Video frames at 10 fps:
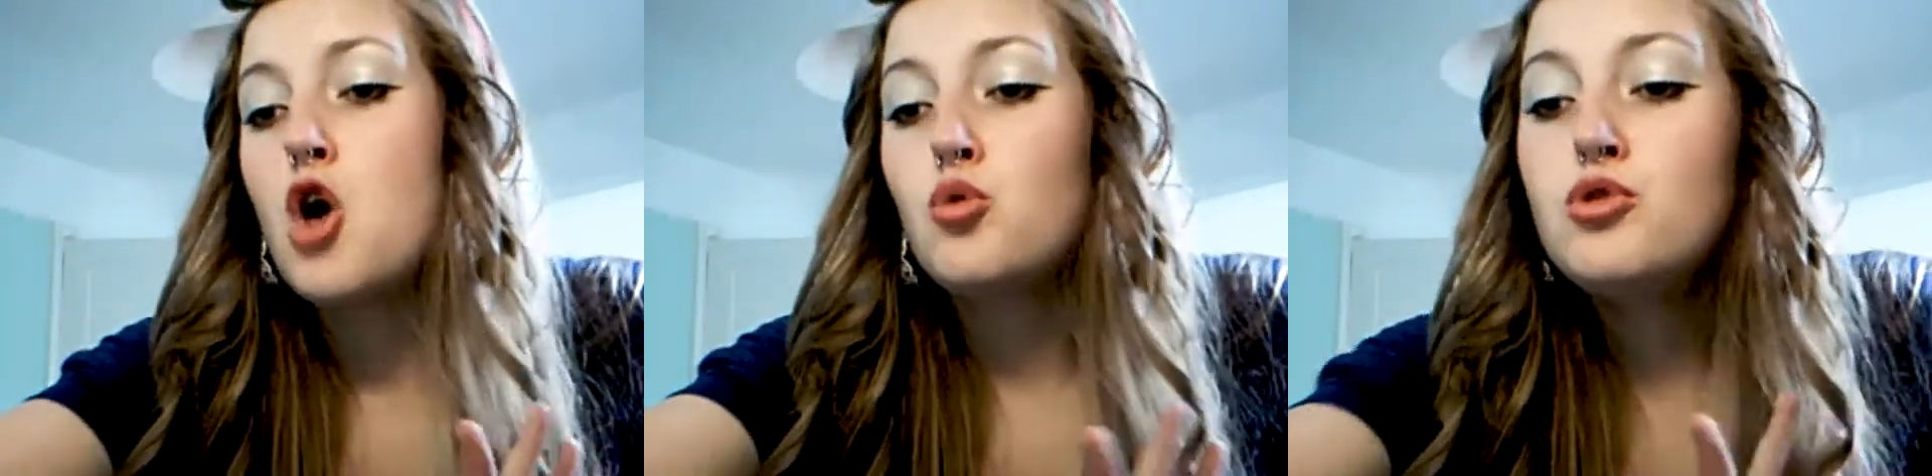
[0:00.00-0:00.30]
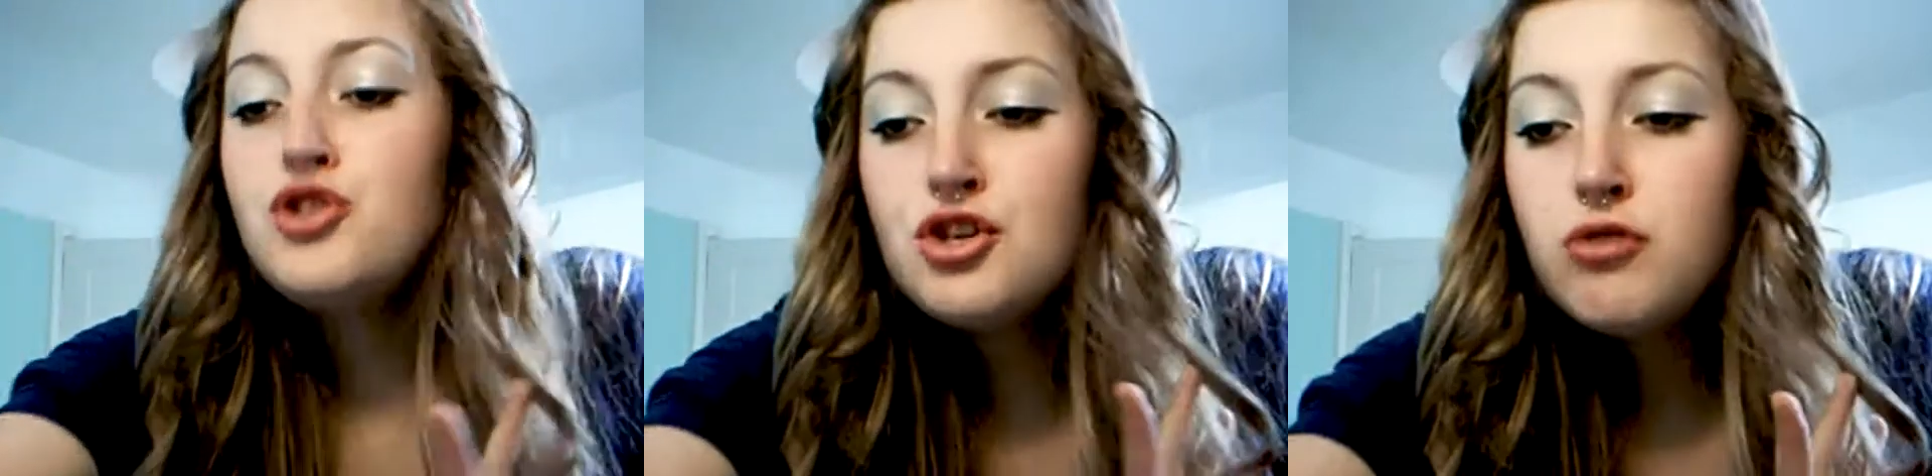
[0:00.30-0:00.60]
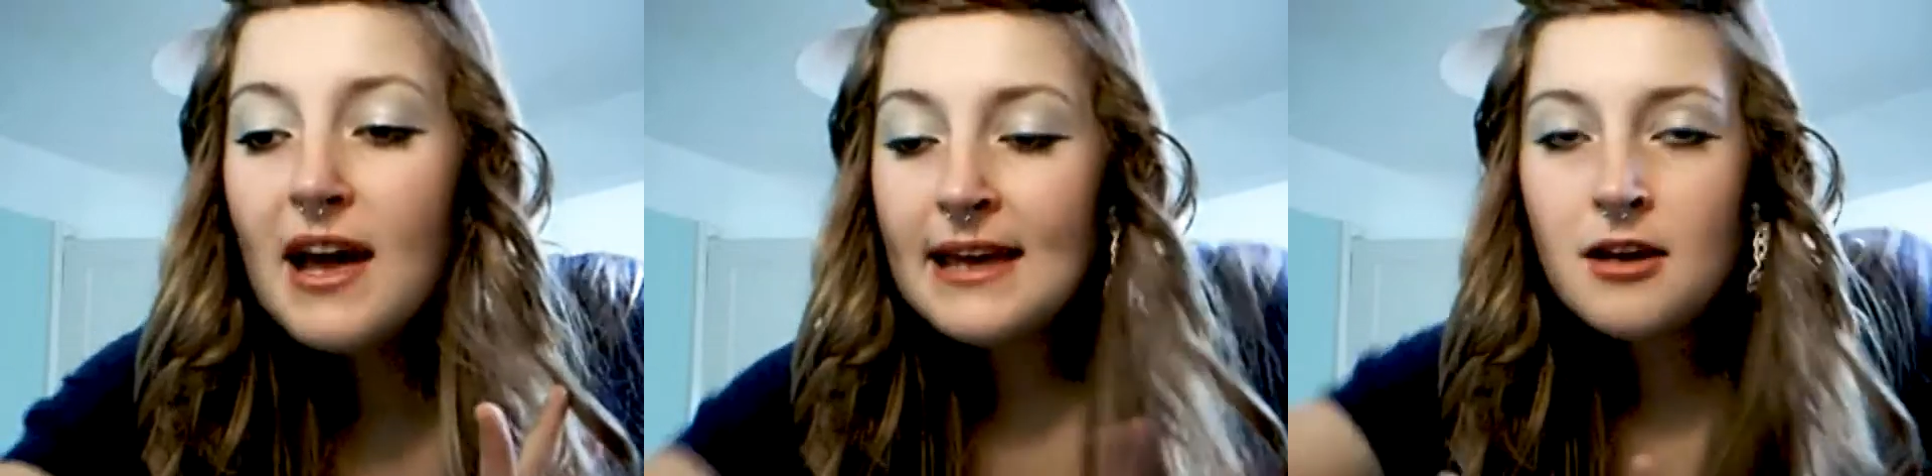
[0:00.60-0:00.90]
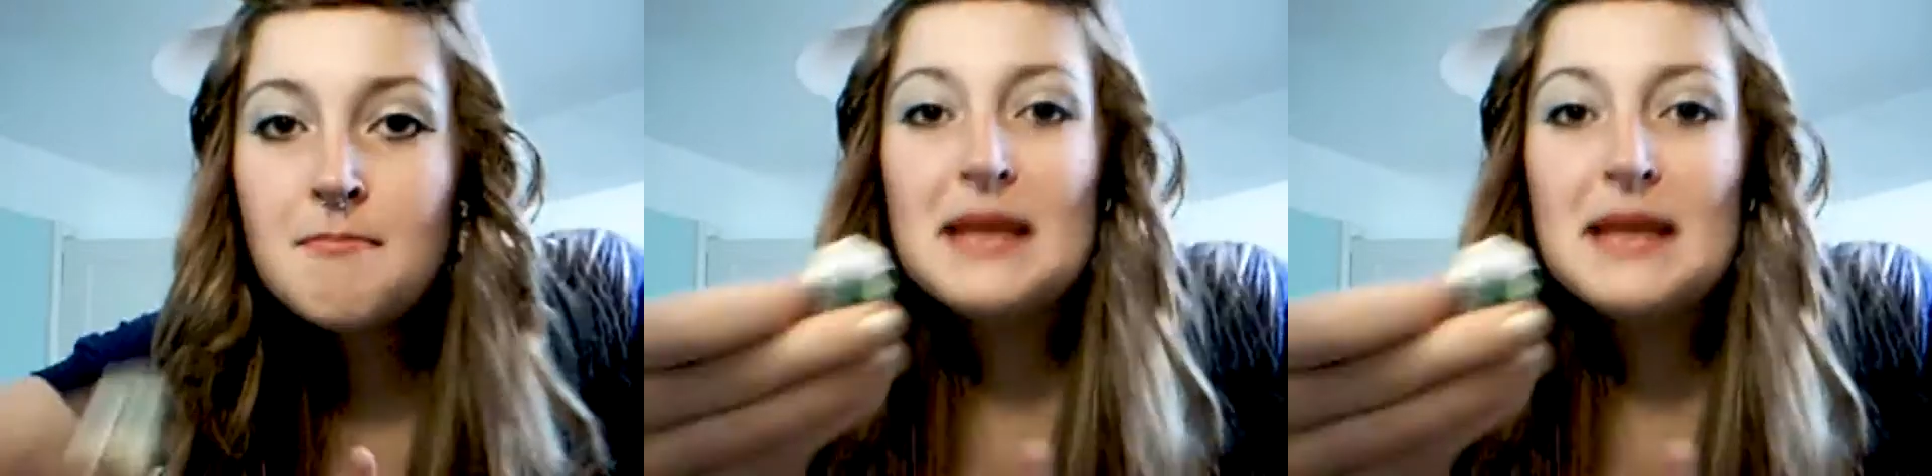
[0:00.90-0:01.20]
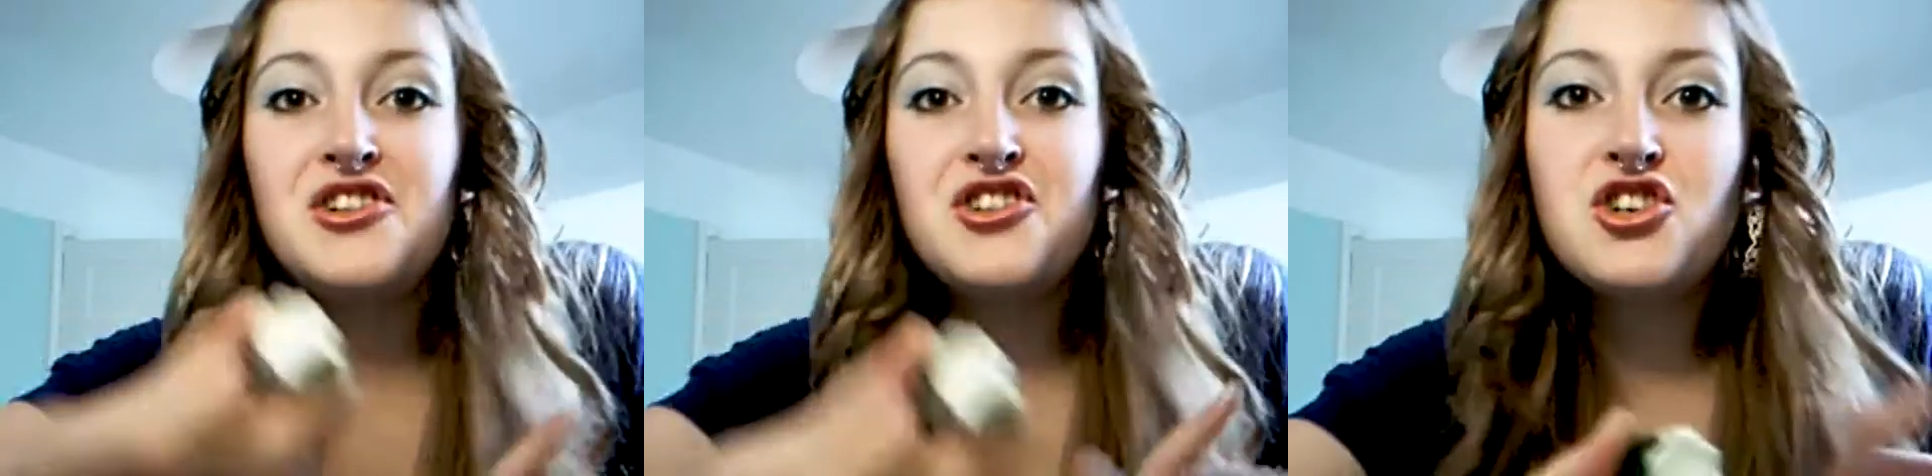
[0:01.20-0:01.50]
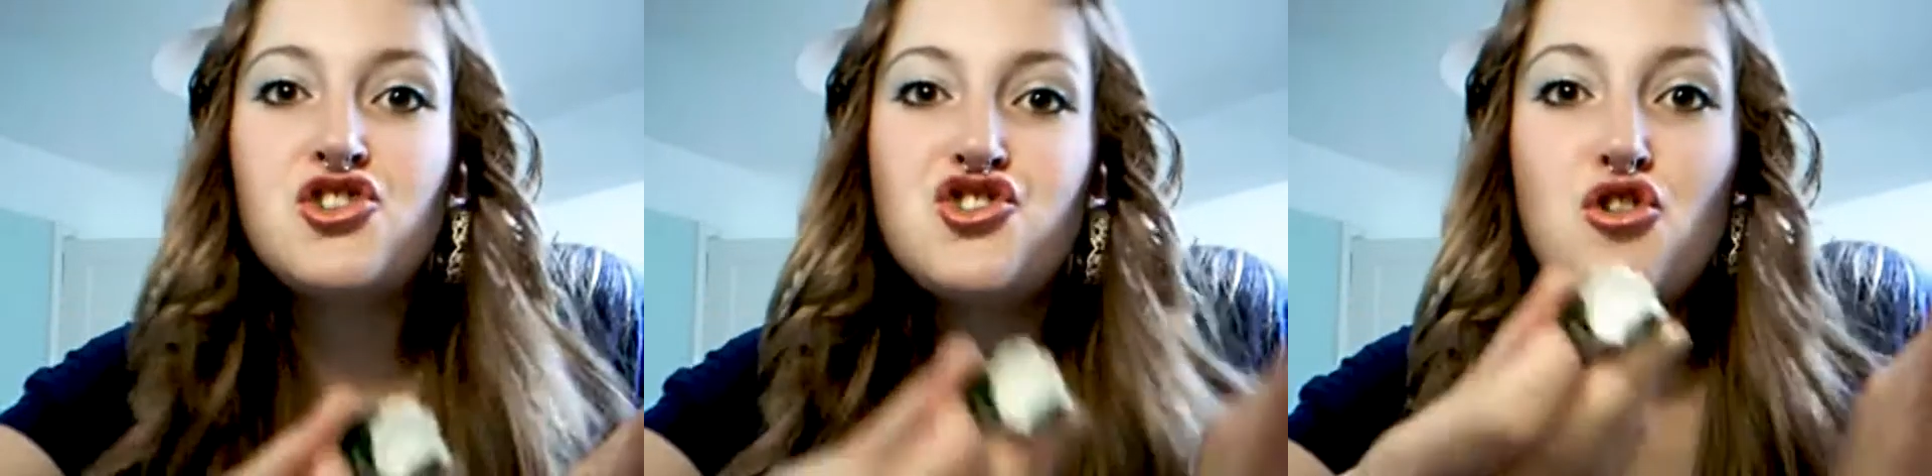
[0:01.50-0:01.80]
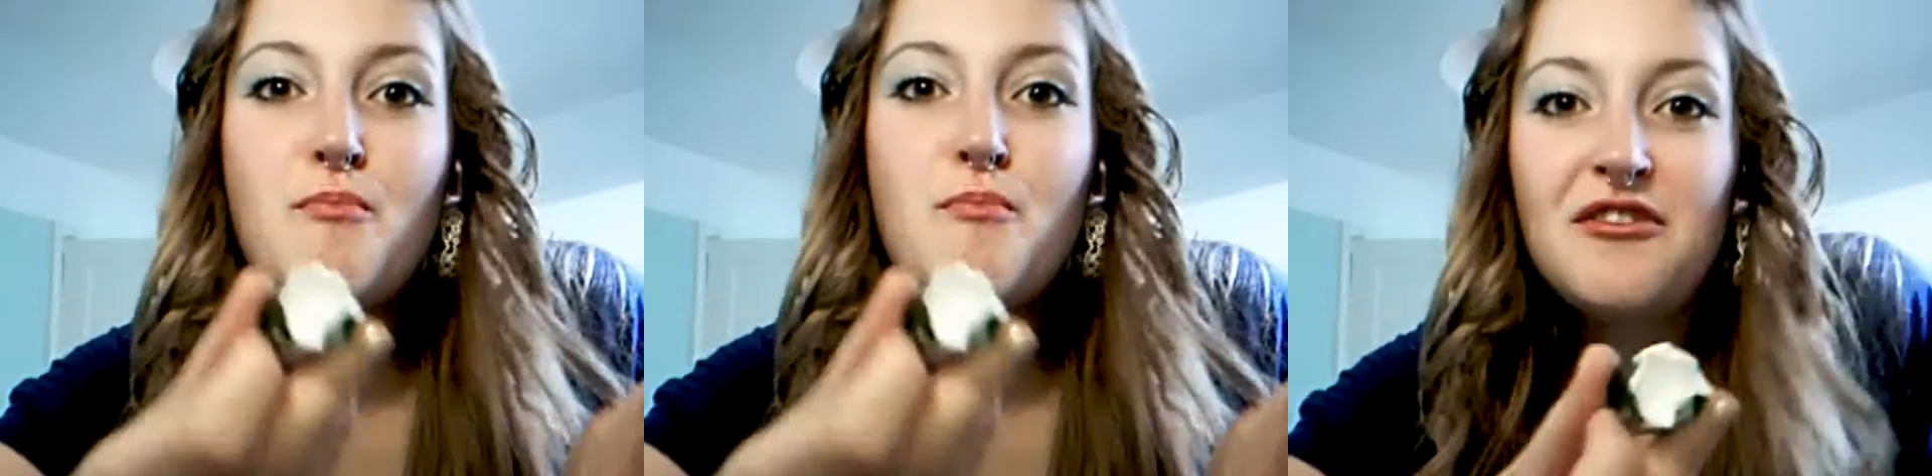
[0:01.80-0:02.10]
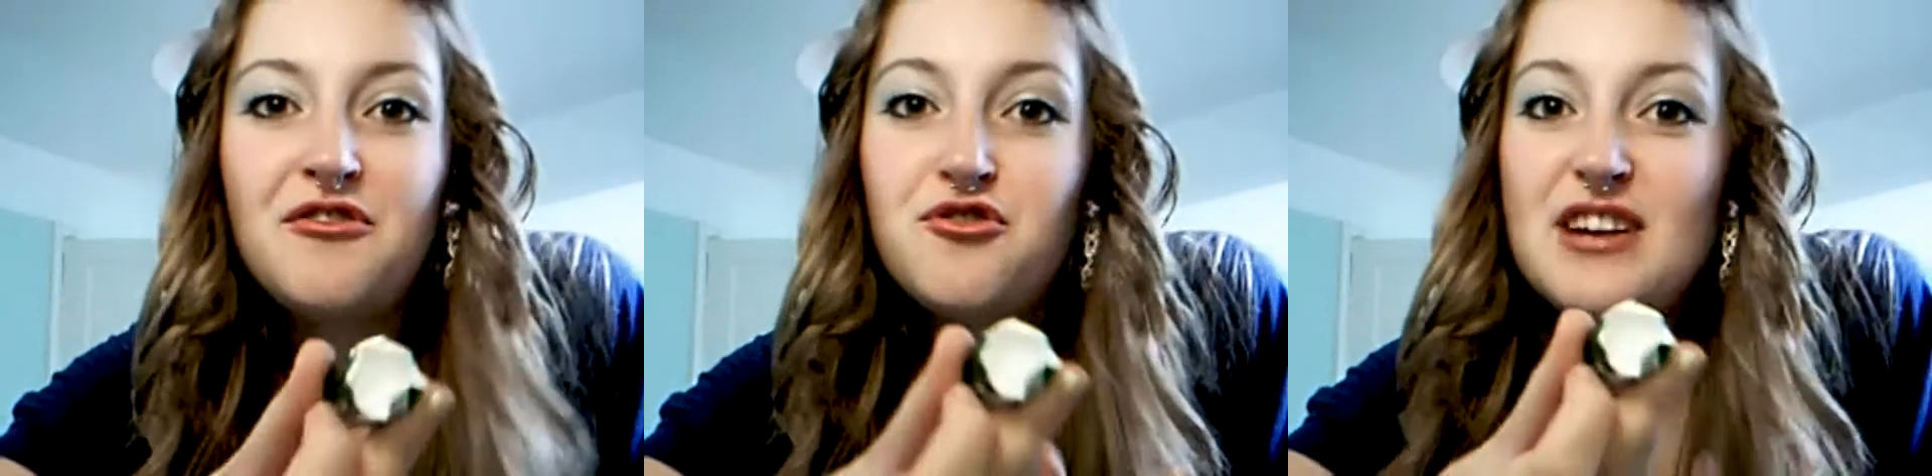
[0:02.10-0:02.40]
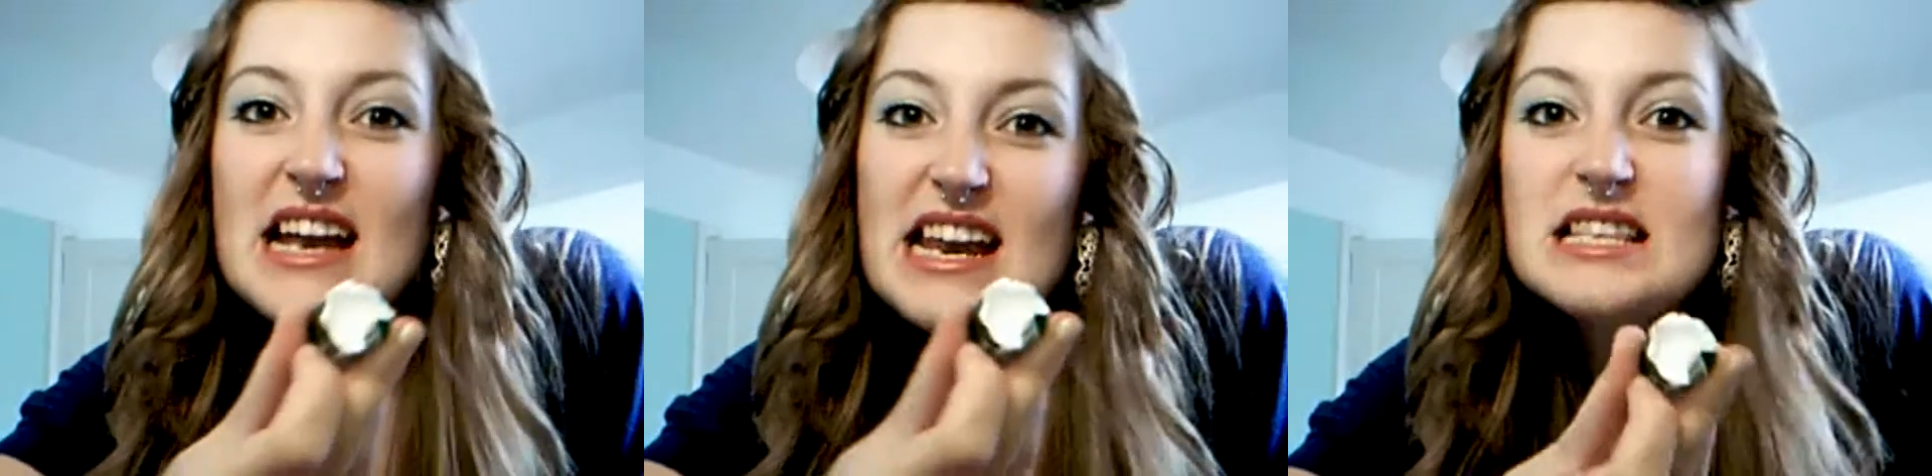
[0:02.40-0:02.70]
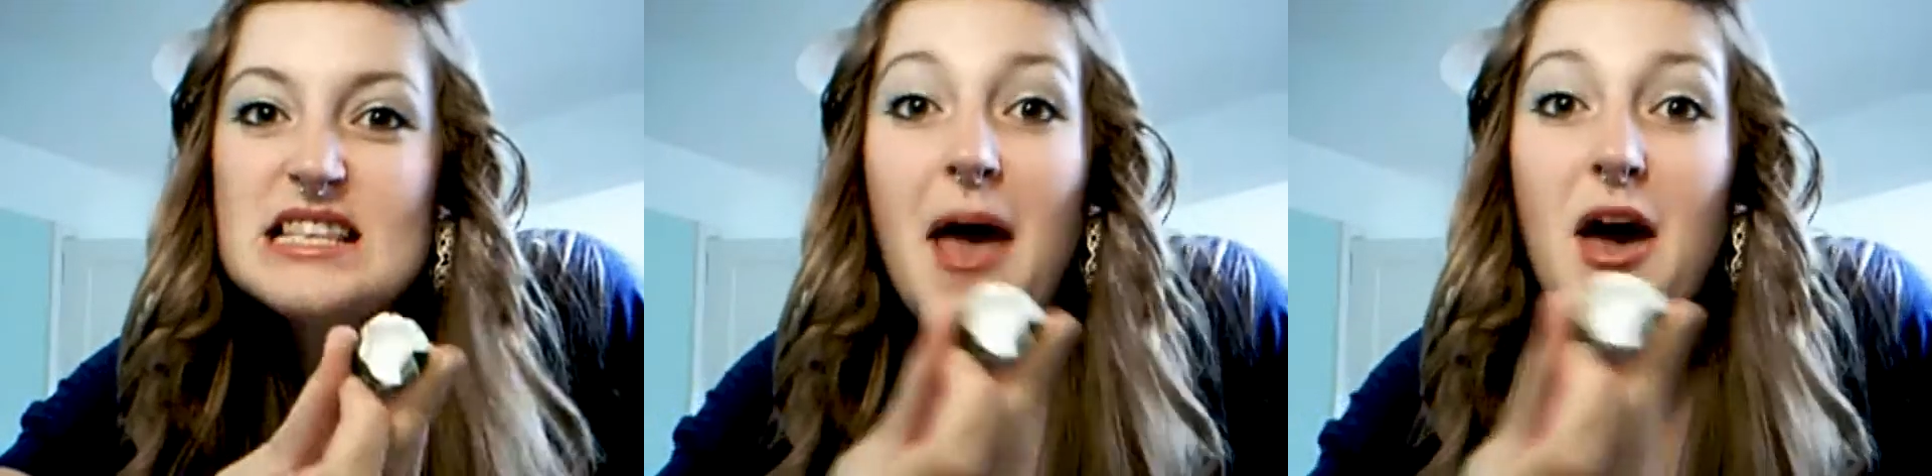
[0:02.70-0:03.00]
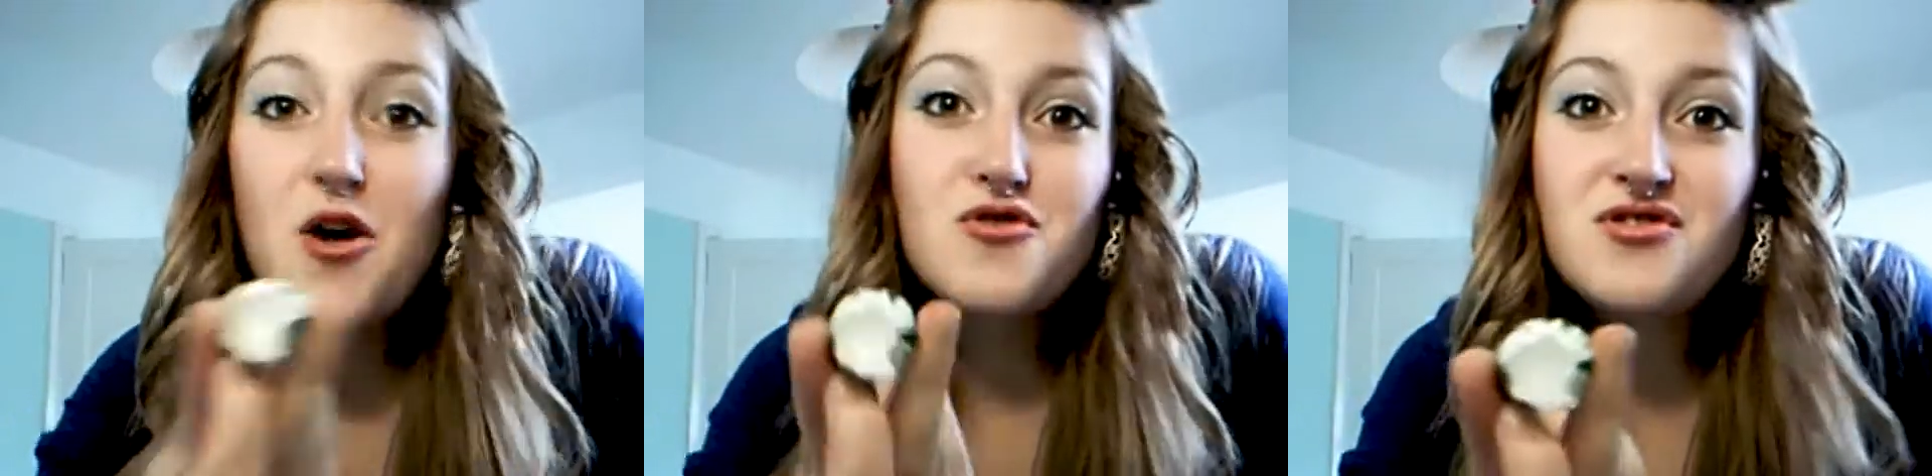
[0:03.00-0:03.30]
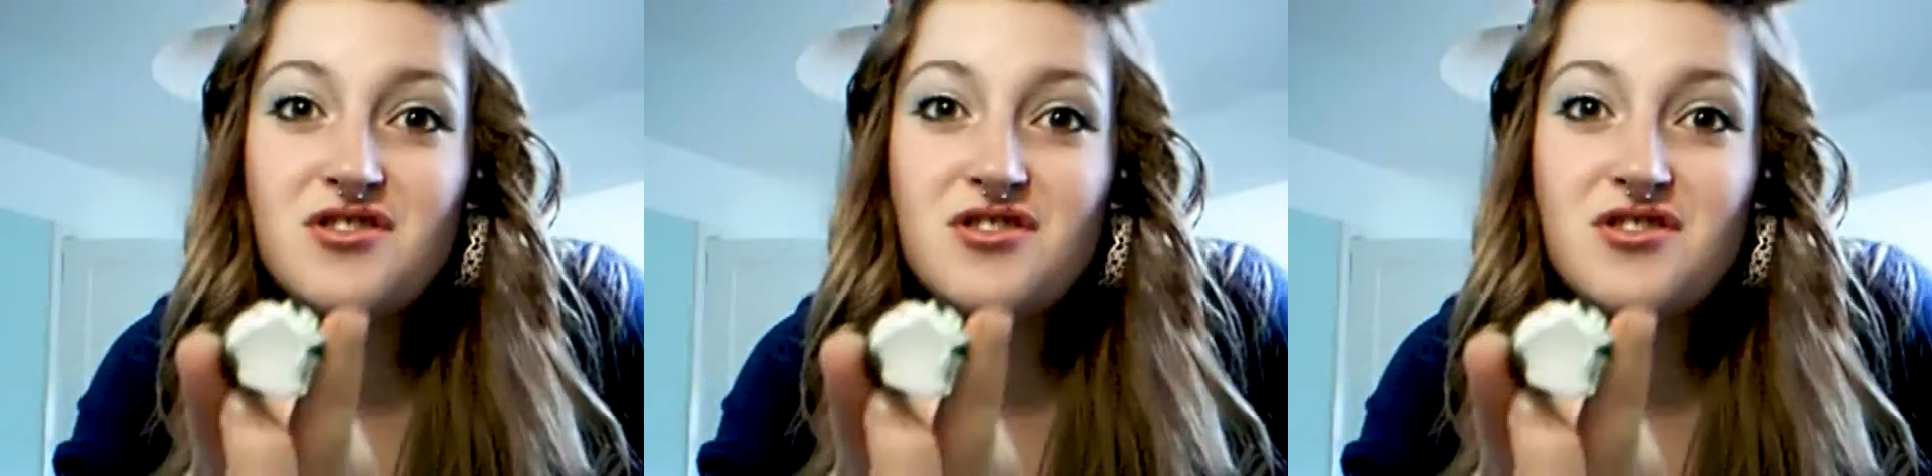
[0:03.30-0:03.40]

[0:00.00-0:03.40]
Would you like a mint? Because your breath really smells.